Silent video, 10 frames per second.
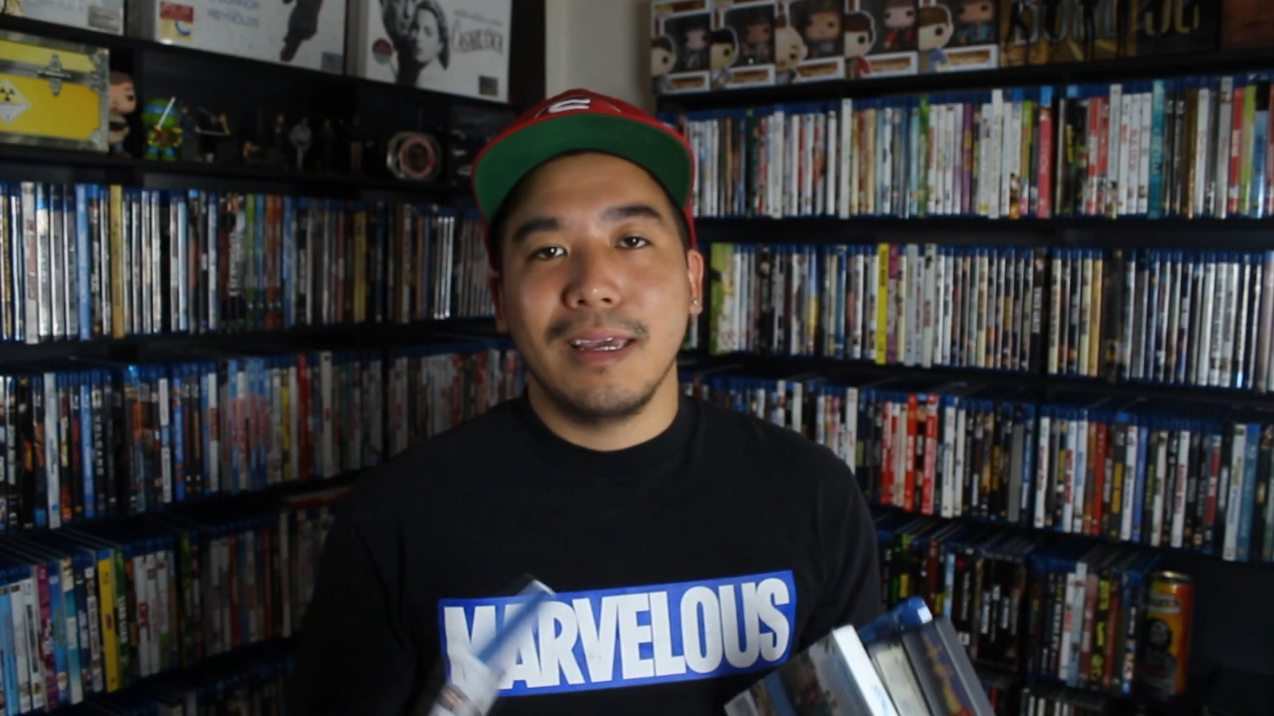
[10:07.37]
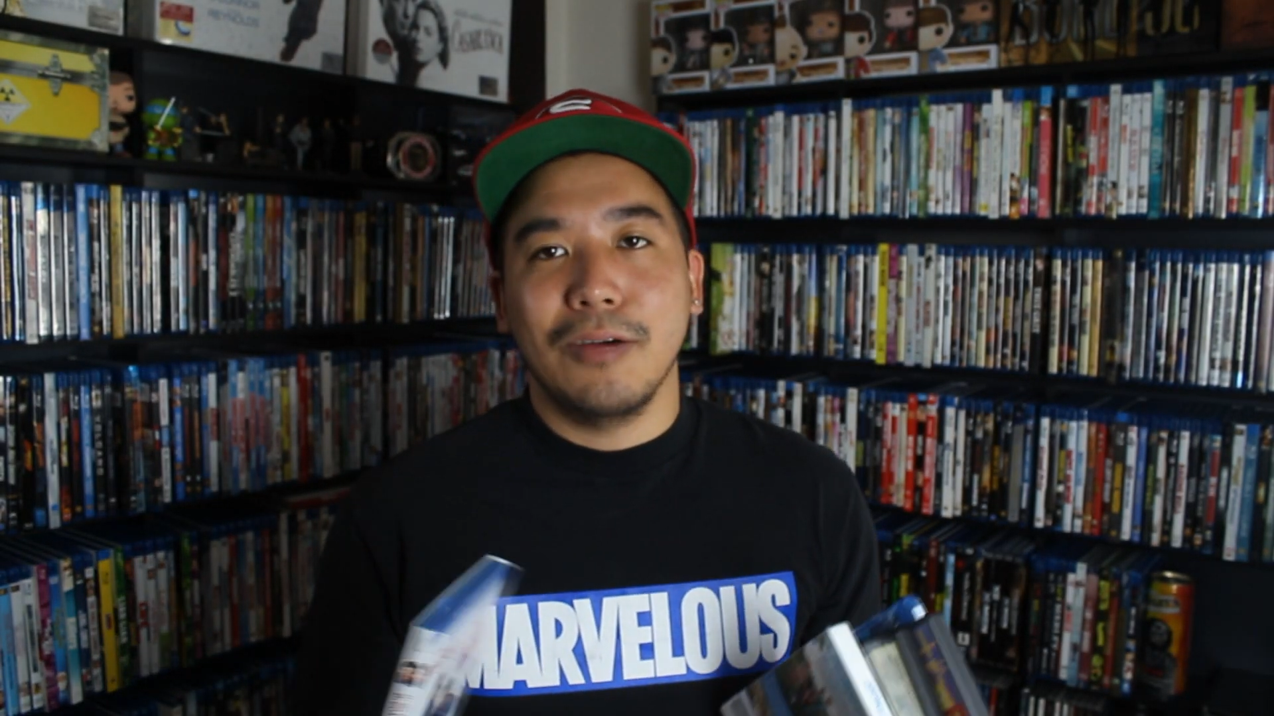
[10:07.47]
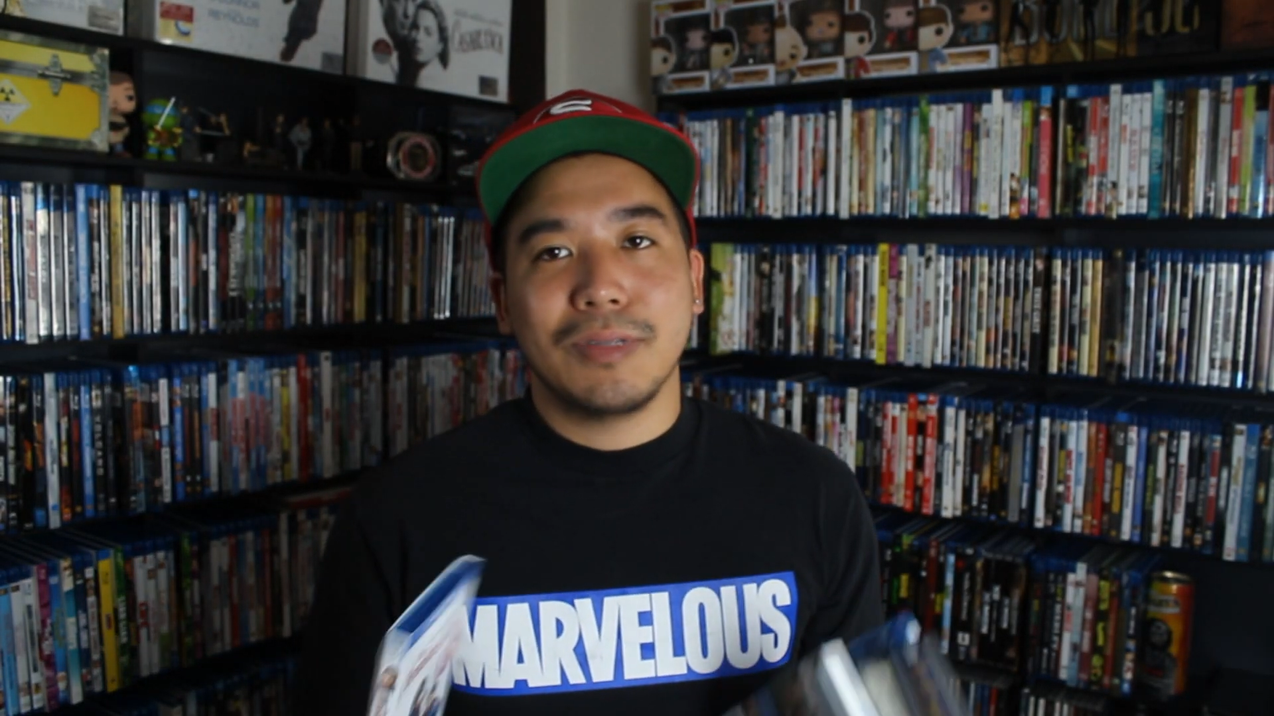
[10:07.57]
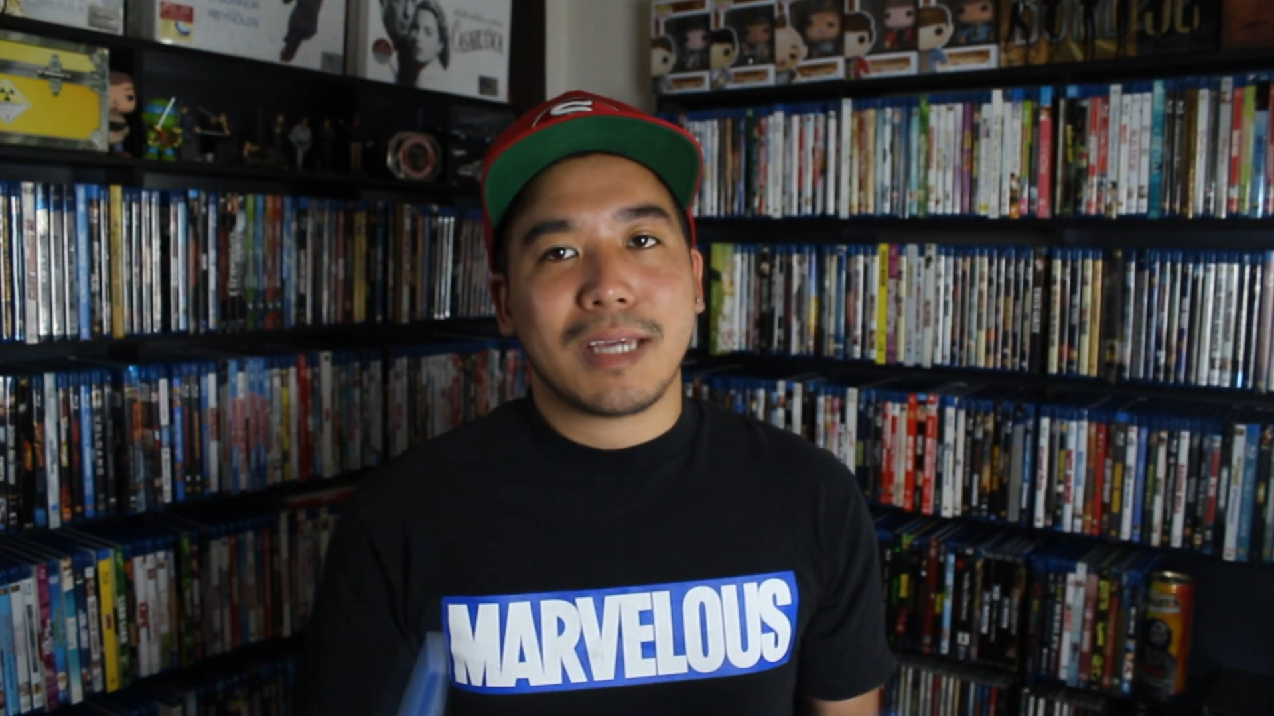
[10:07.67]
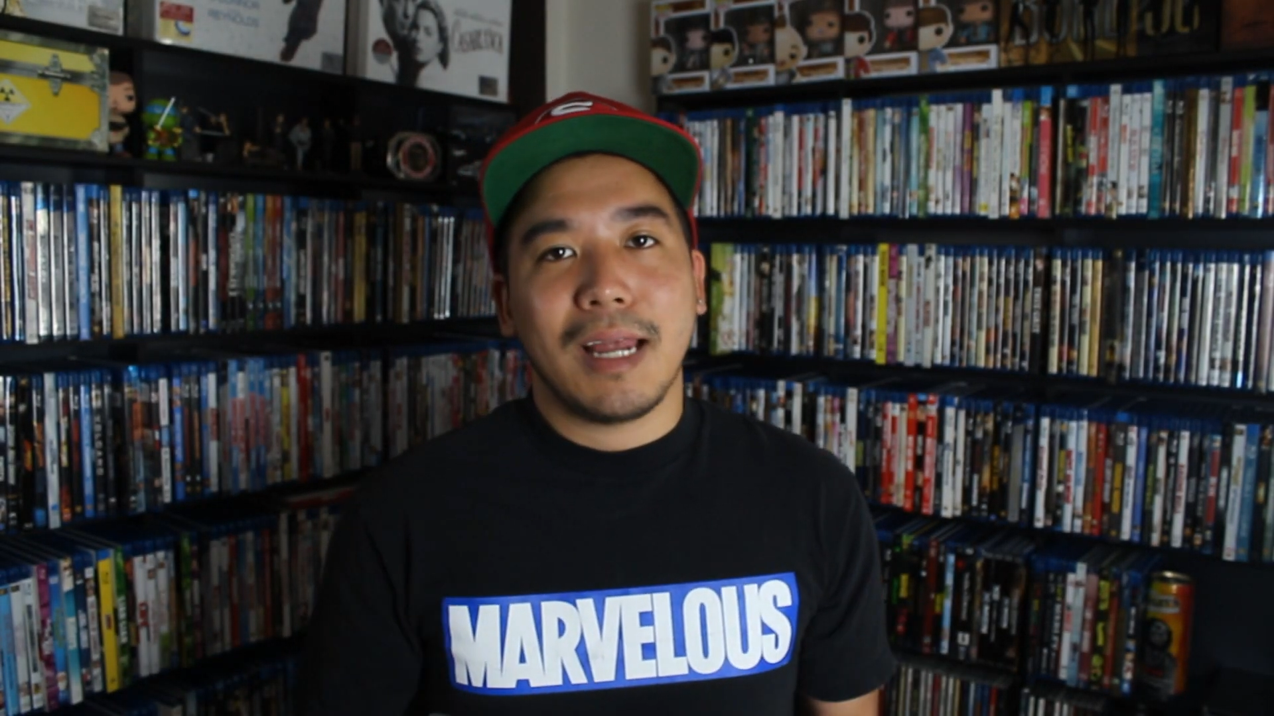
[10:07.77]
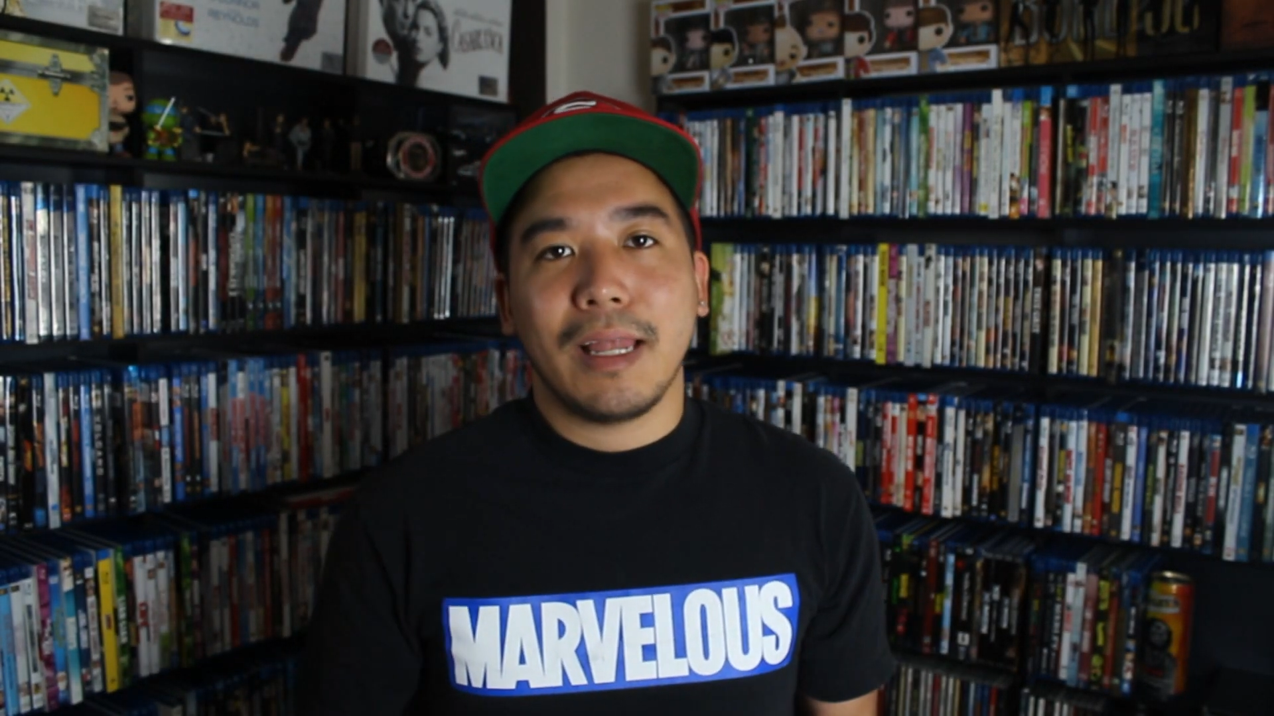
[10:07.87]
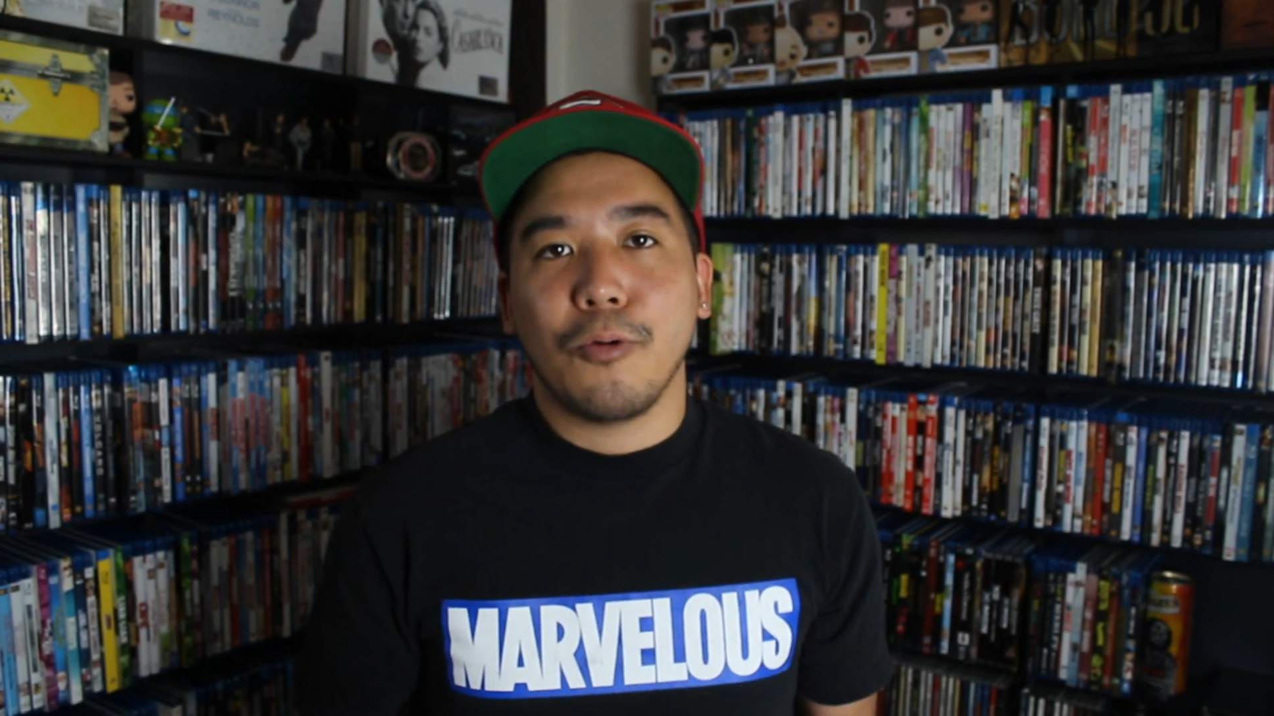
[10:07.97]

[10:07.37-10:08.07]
it's kind of